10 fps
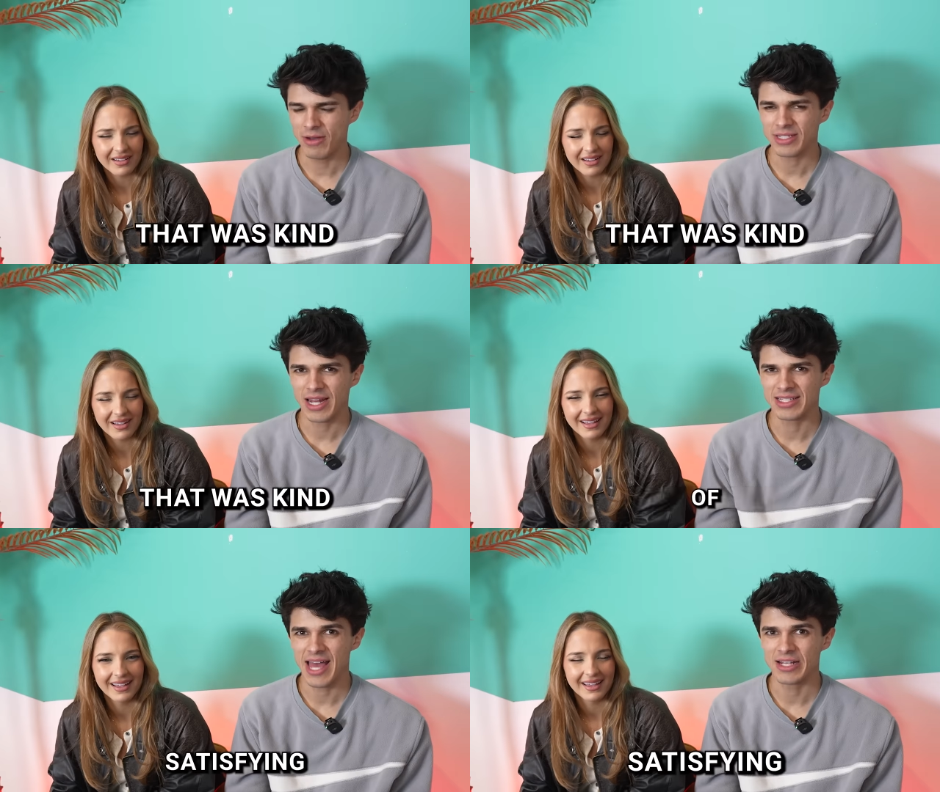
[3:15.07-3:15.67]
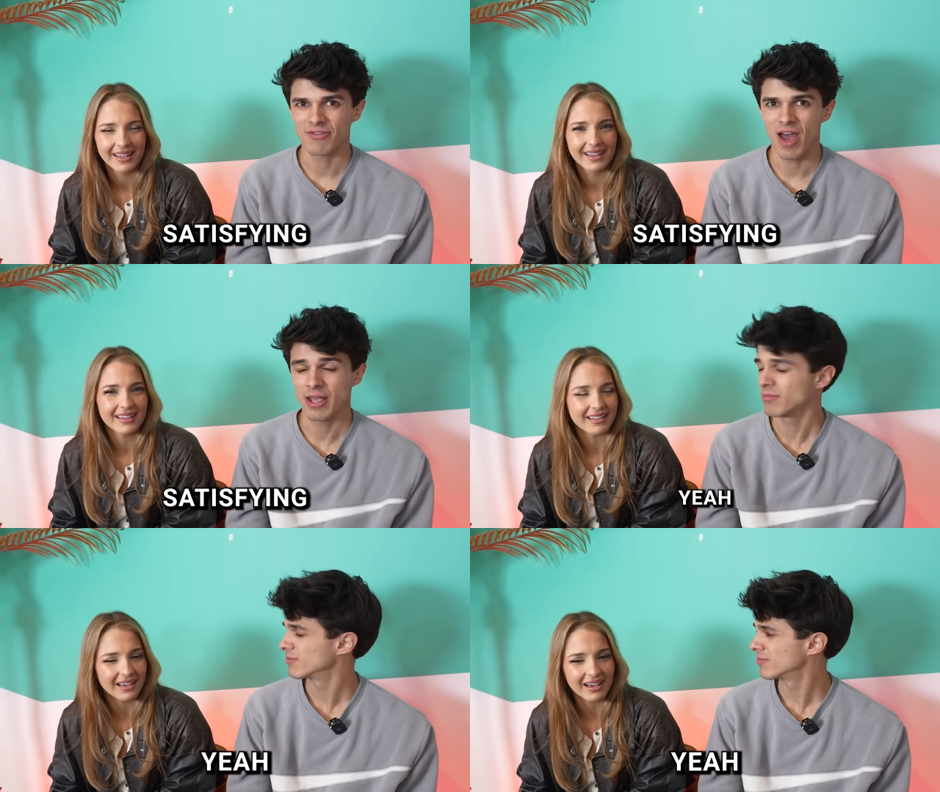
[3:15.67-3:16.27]
Speaker 1: that was kind of
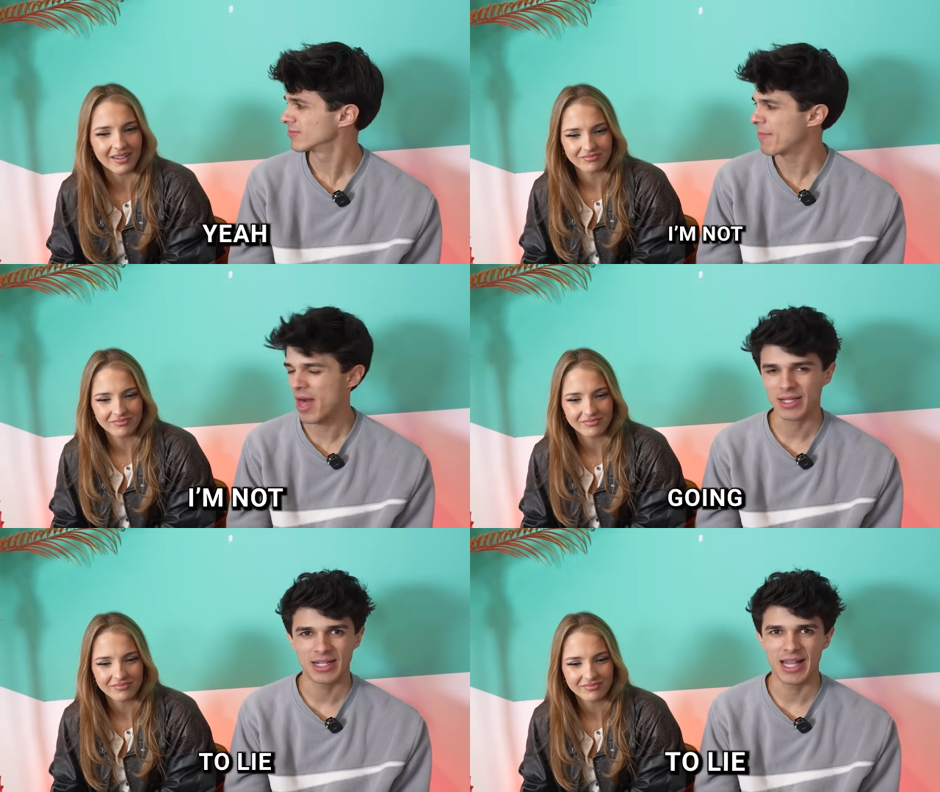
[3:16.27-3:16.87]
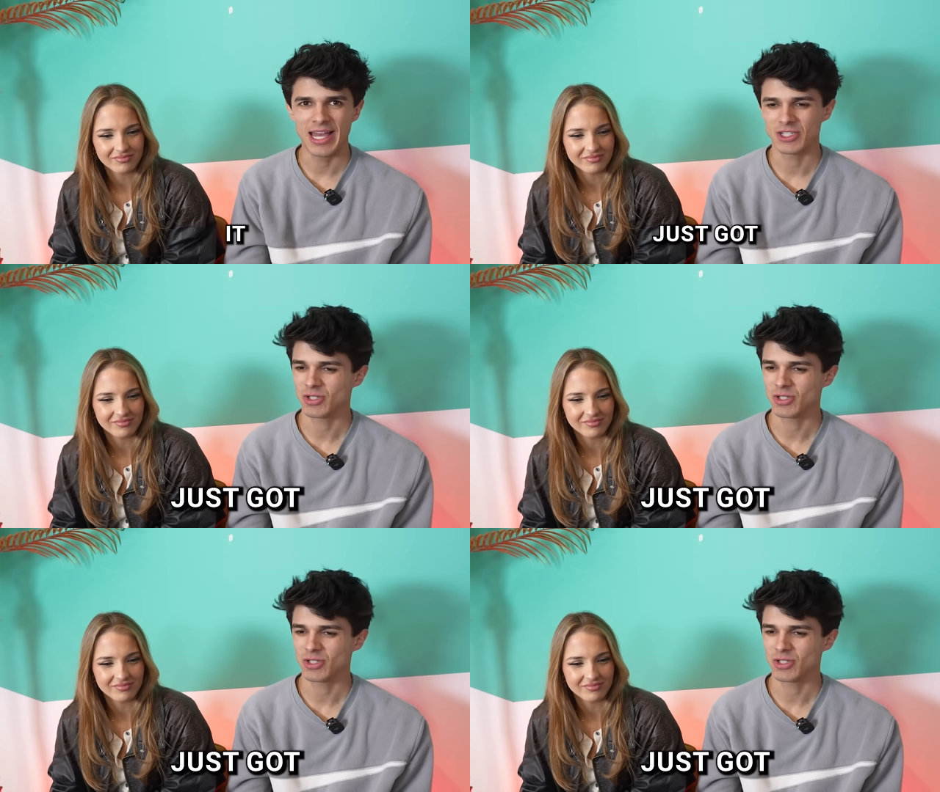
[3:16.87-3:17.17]
satisfying. Yeah. I'm not gonna lie, it